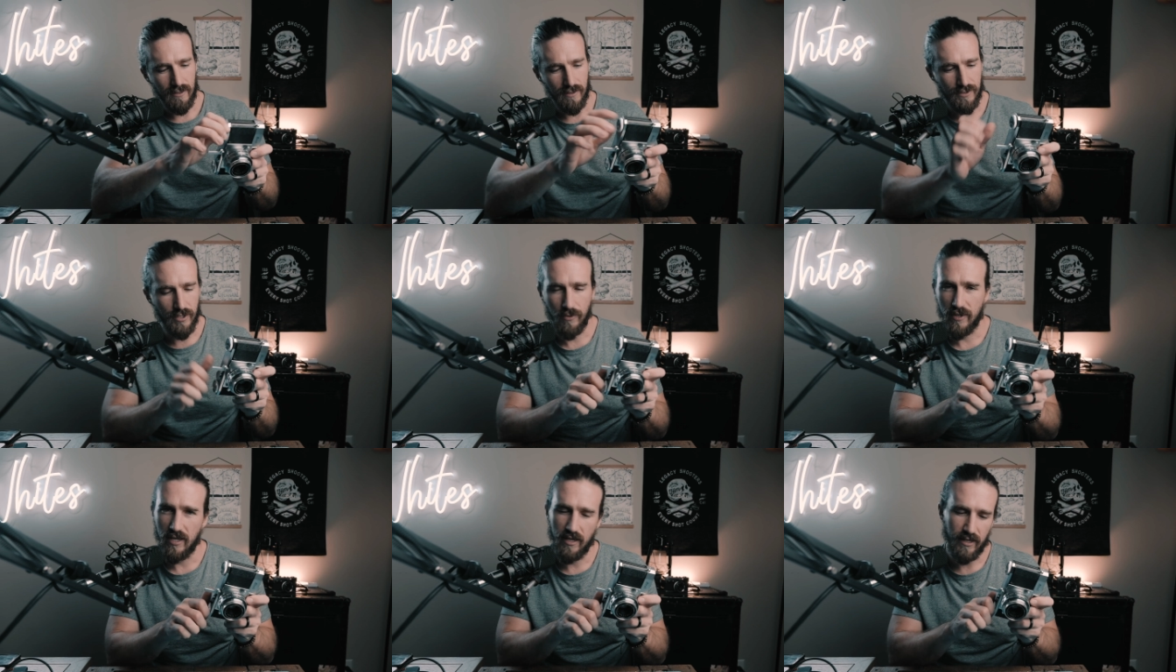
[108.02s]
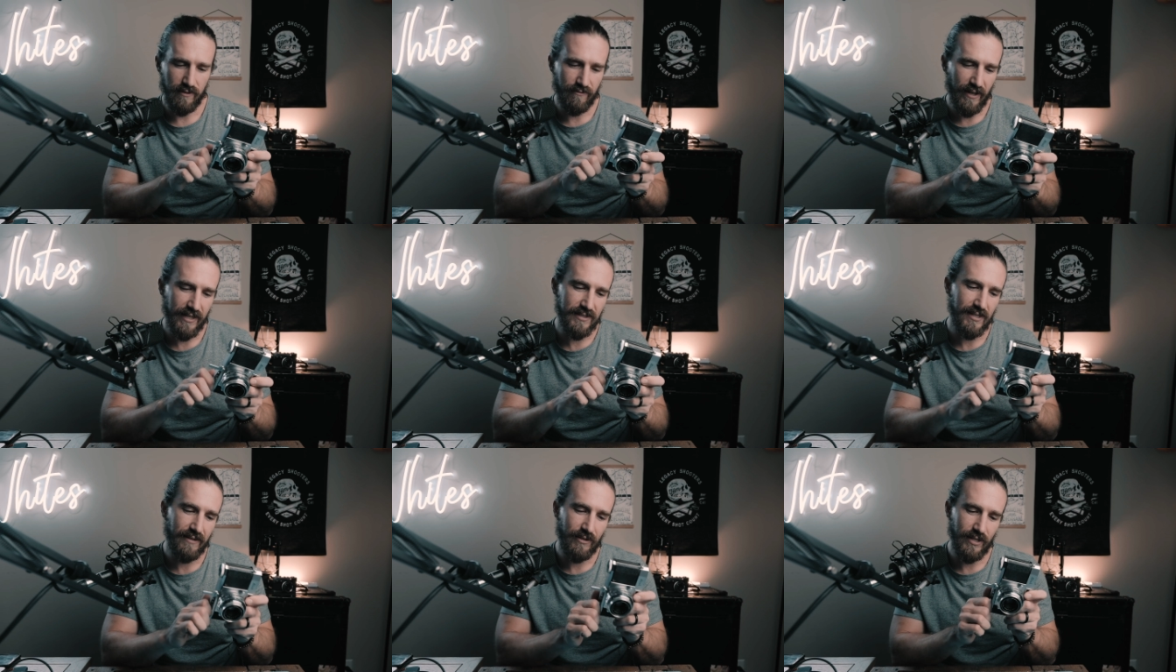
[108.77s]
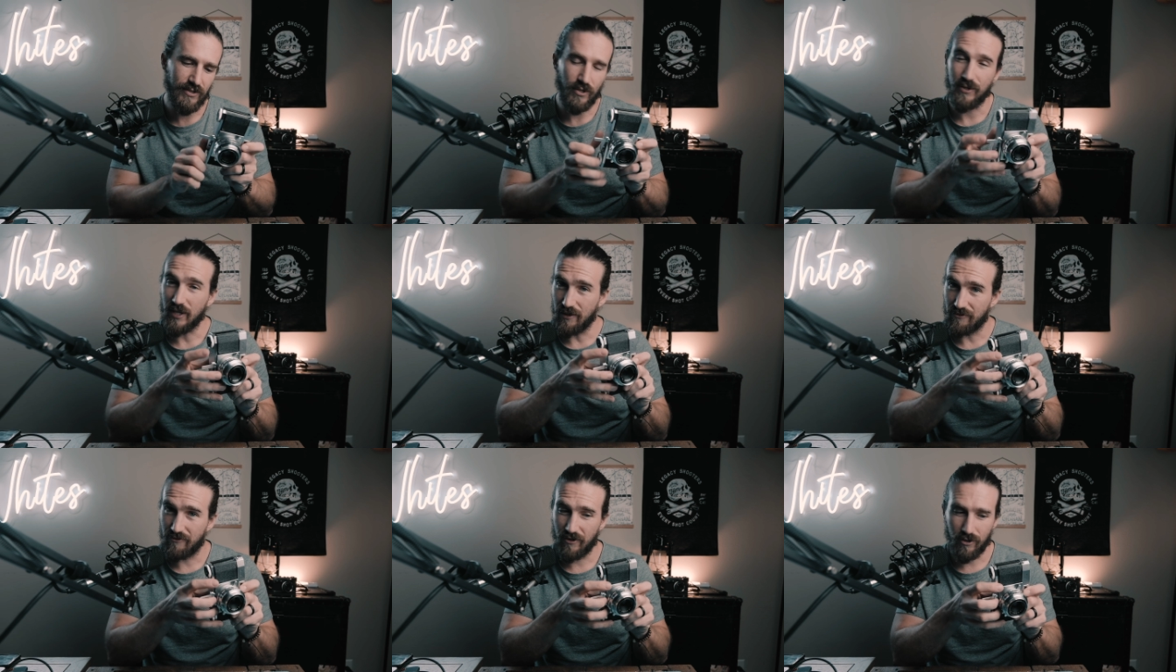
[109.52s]
So the advanced lever is on the
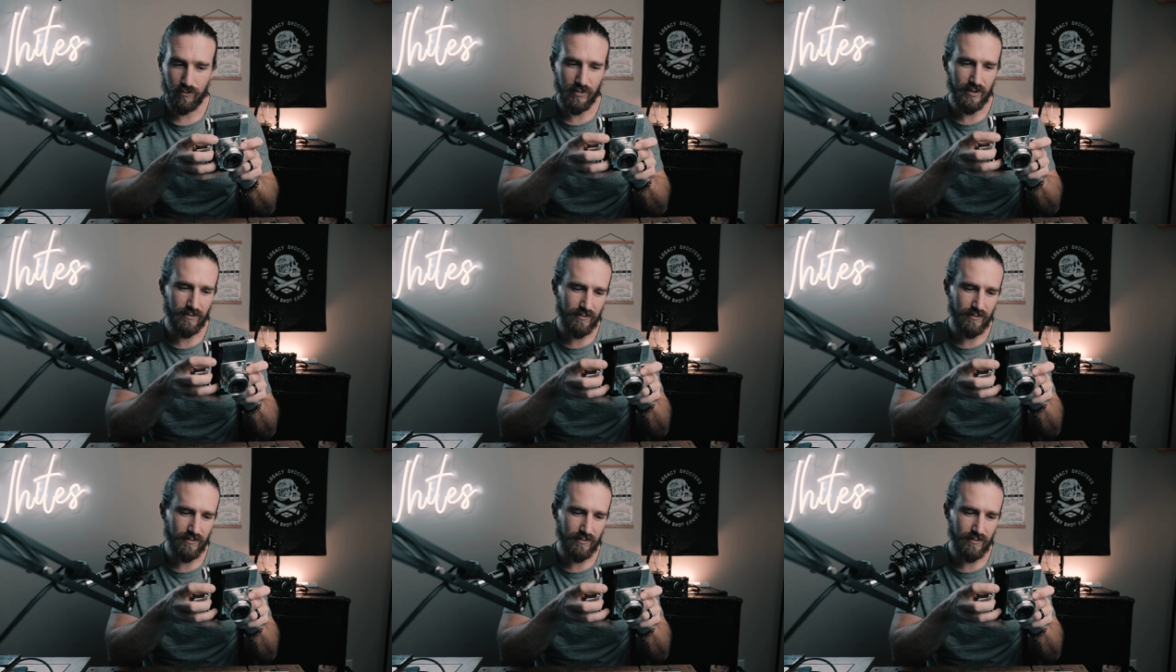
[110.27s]
film